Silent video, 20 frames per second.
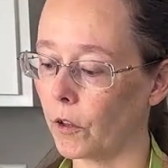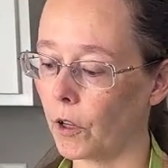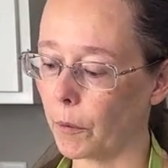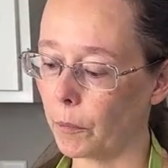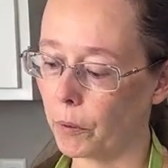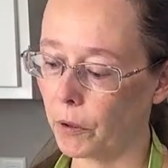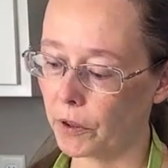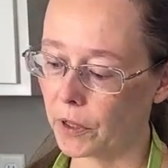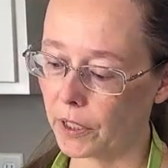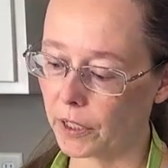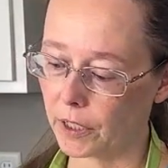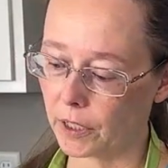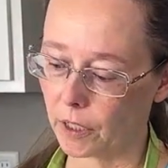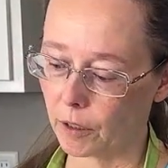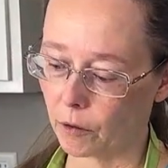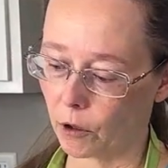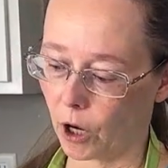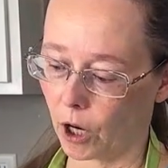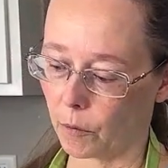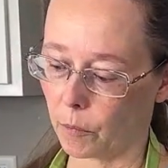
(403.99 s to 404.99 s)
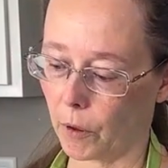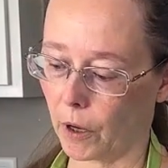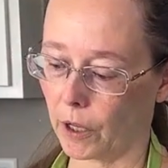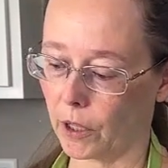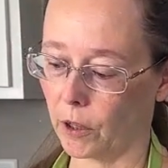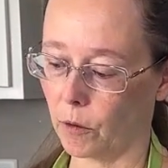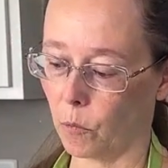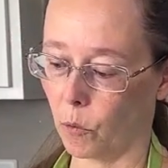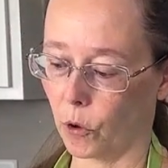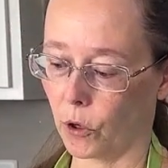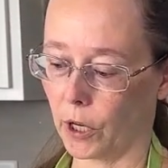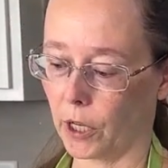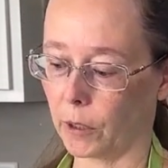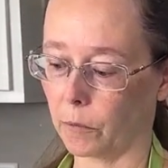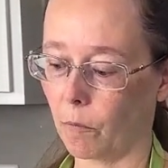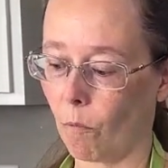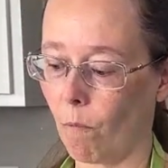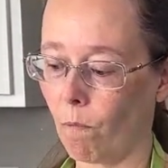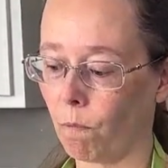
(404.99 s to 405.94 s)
you put this in the crock pot in the morning,